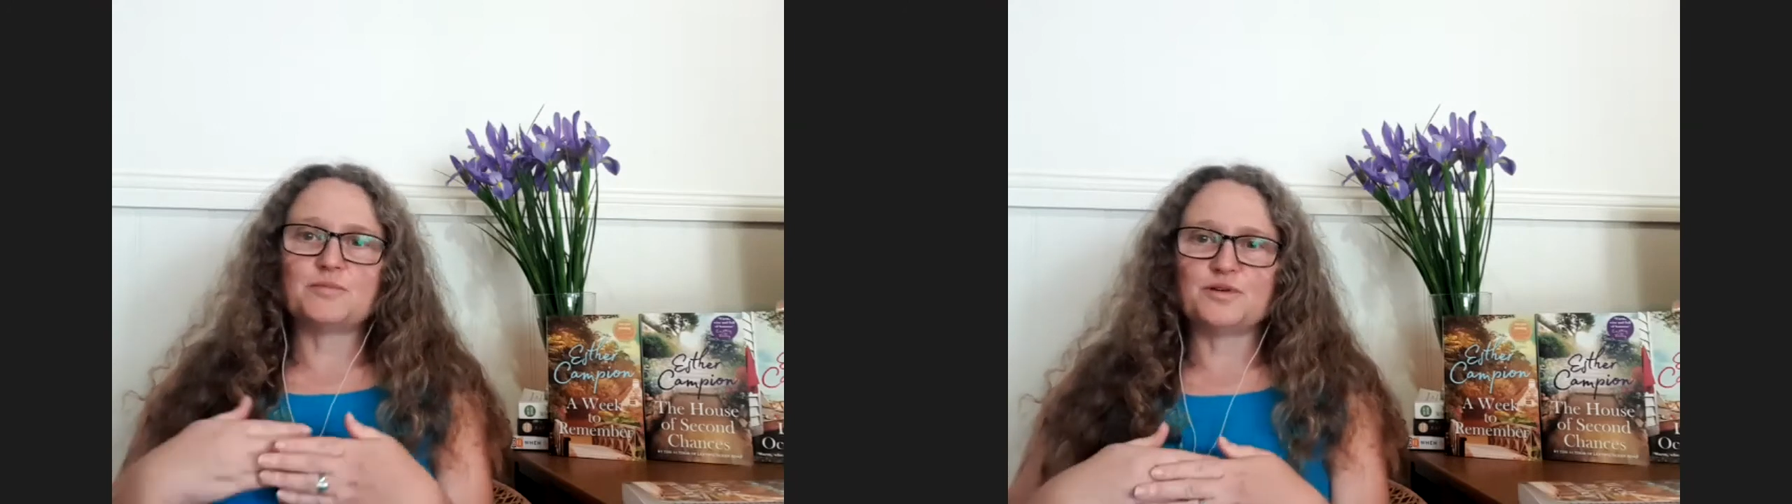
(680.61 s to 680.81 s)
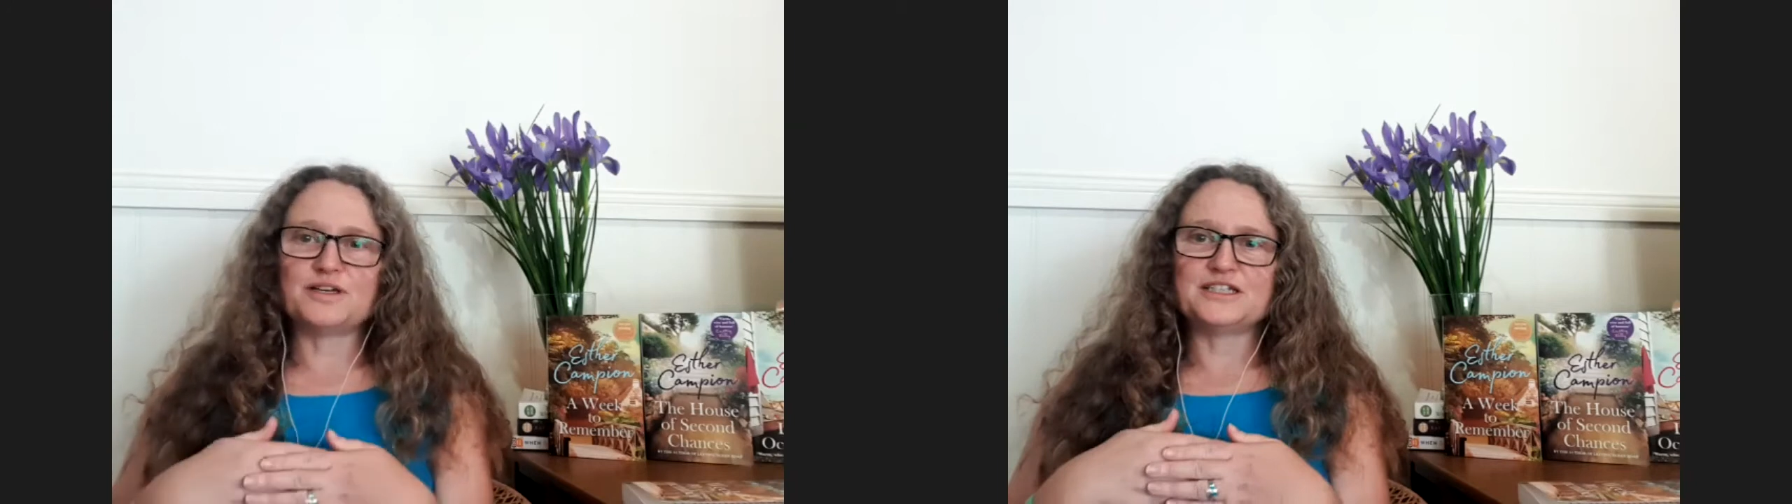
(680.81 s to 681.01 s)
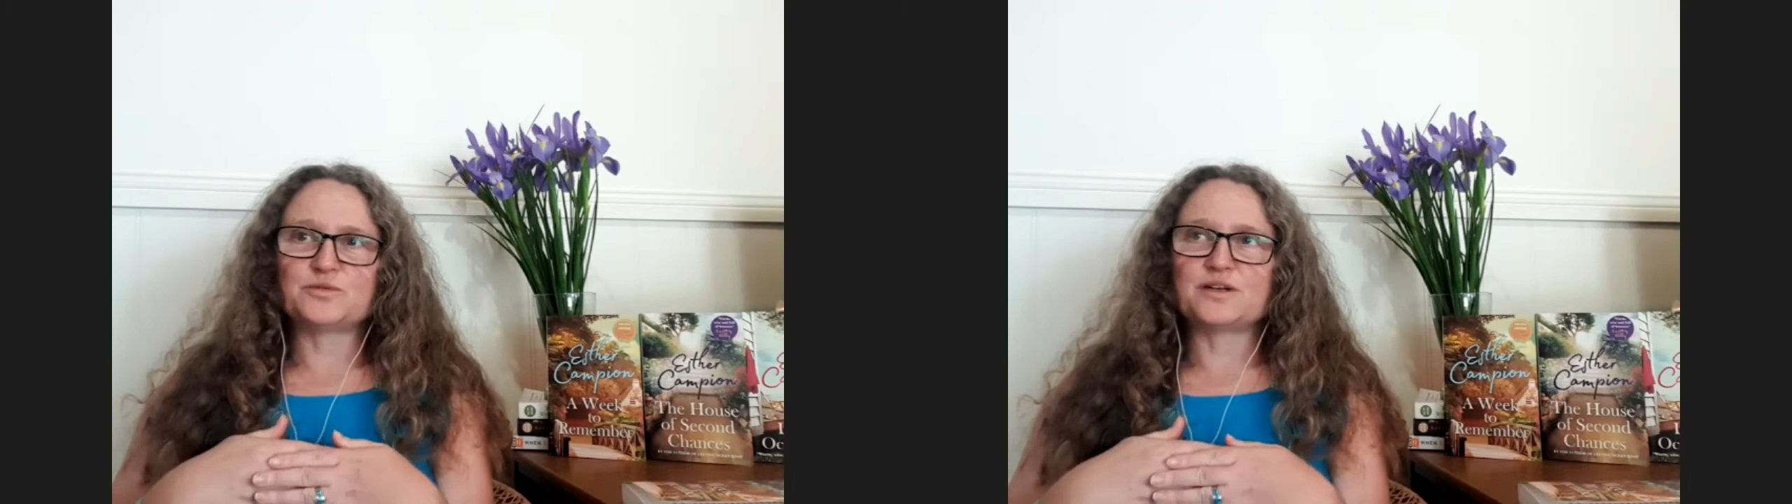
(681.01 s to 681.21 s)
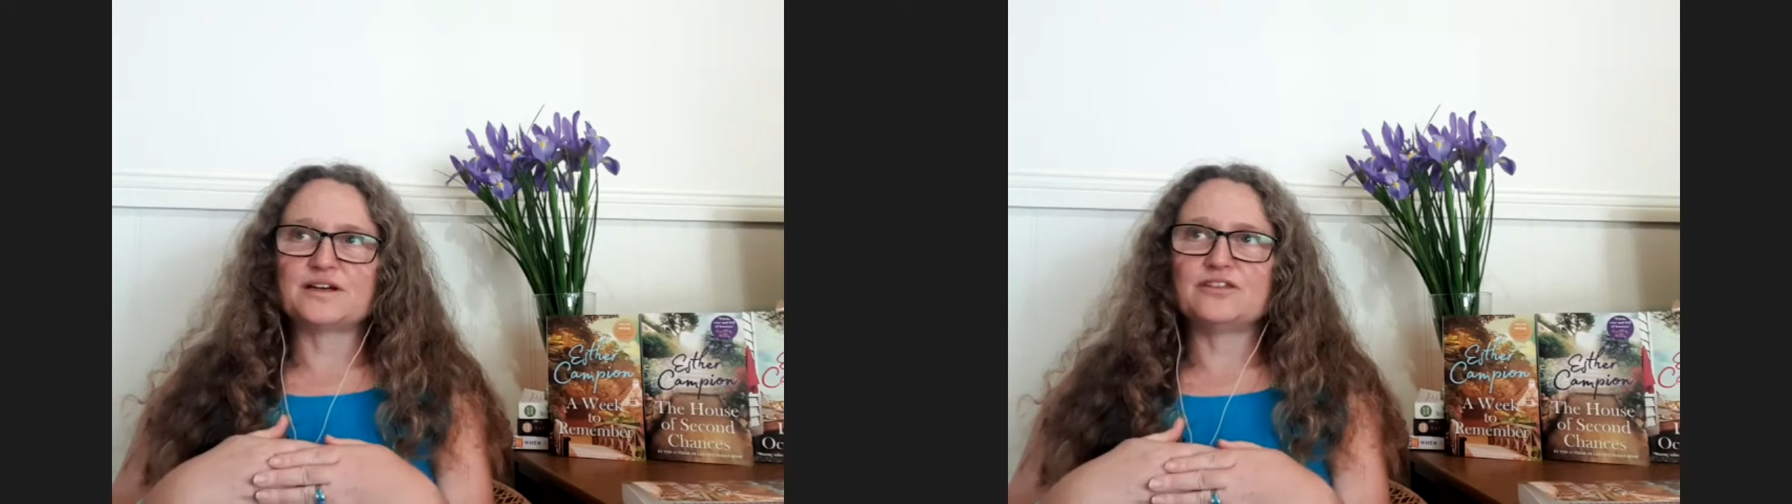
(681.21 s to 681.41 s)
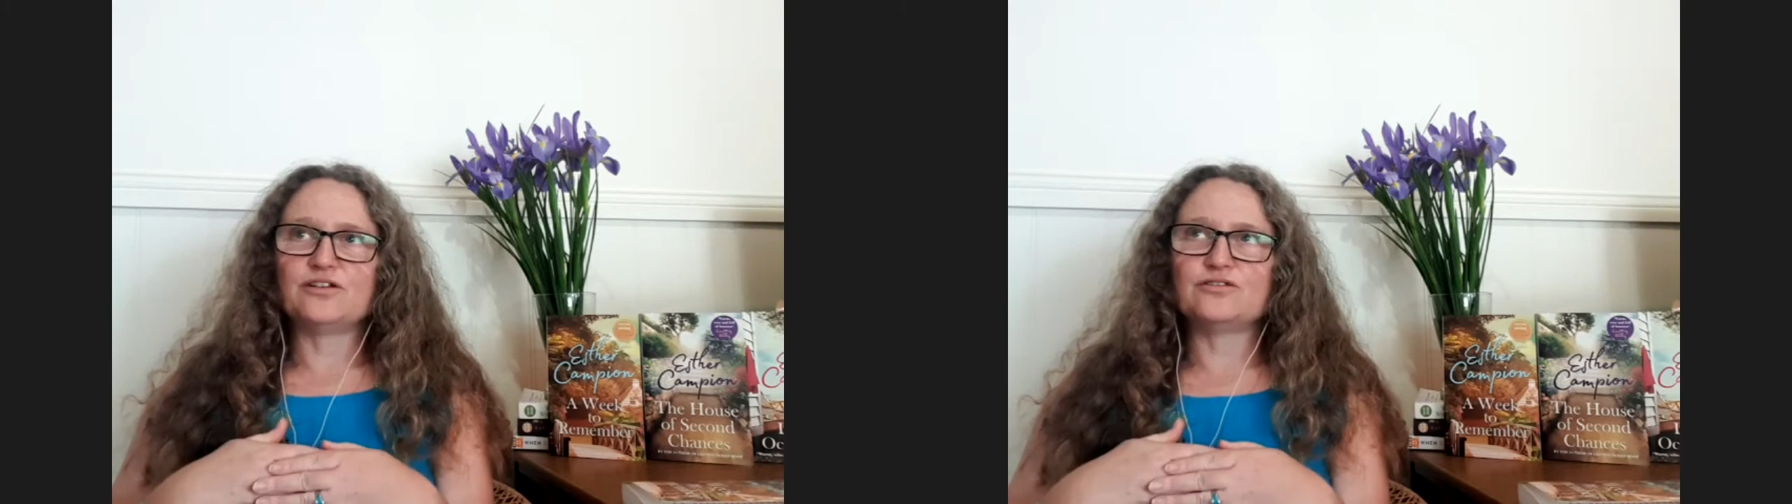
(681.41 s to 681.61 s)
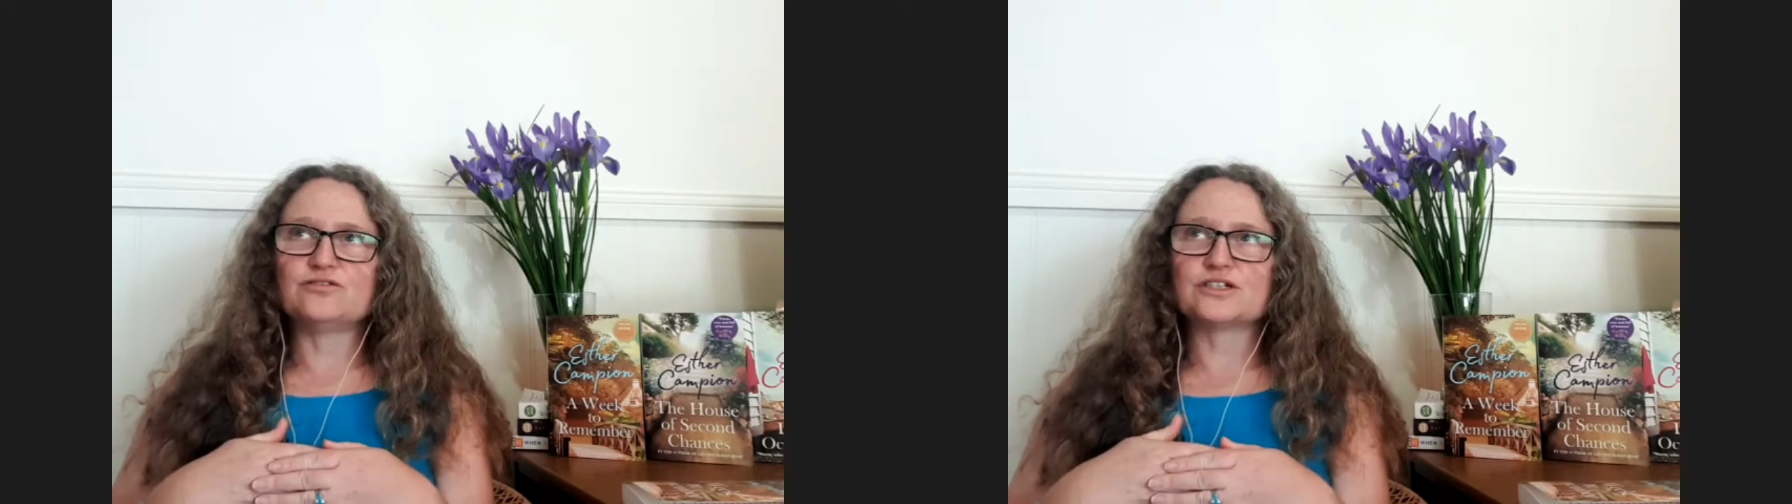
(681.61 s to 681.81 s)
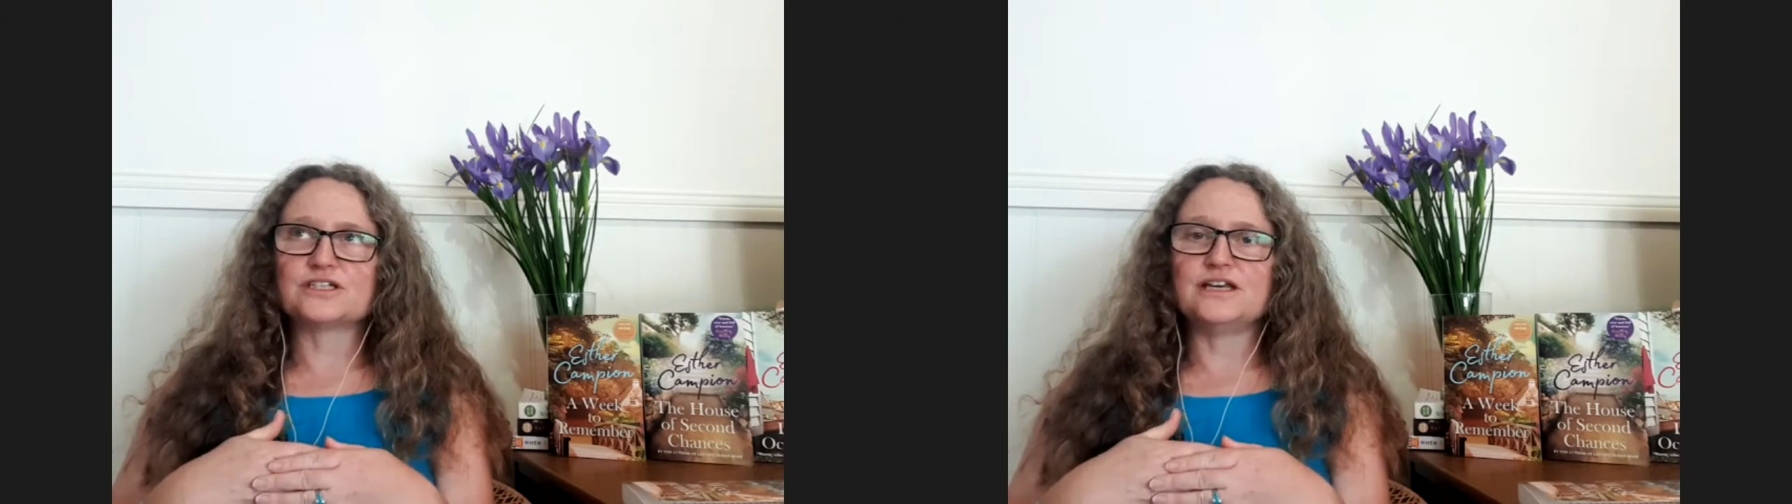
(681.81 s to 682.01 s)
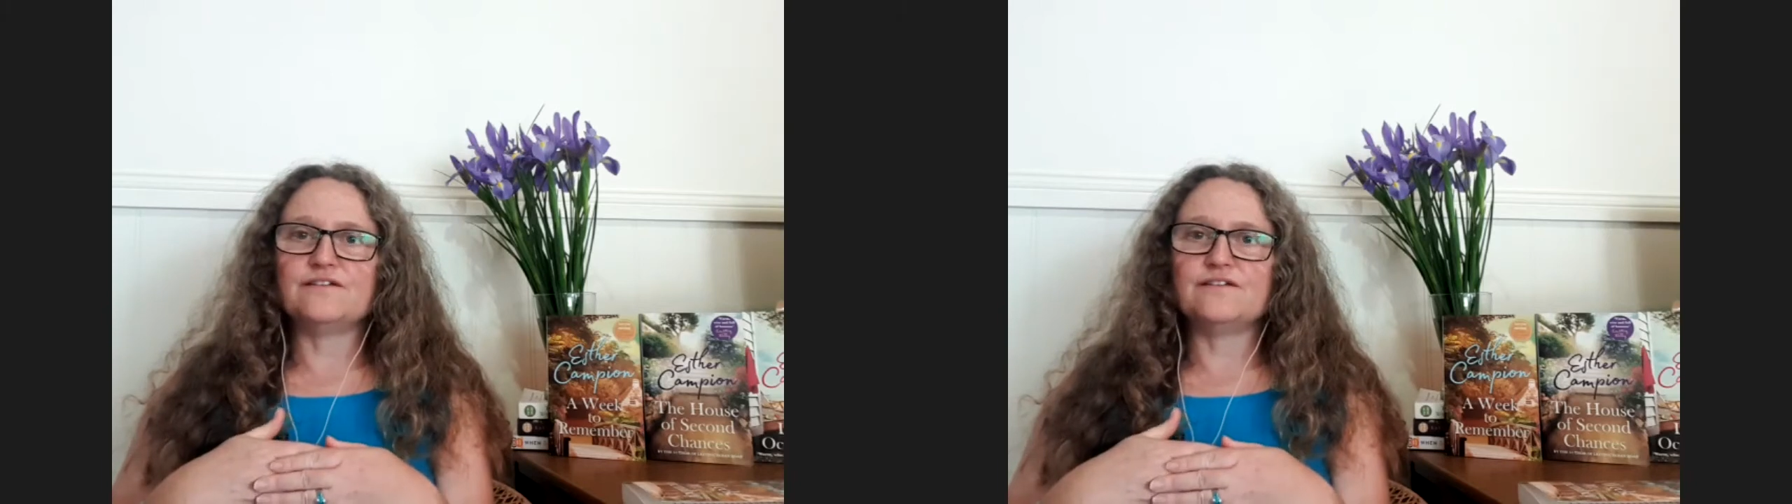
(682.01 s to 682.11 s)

point where I thought,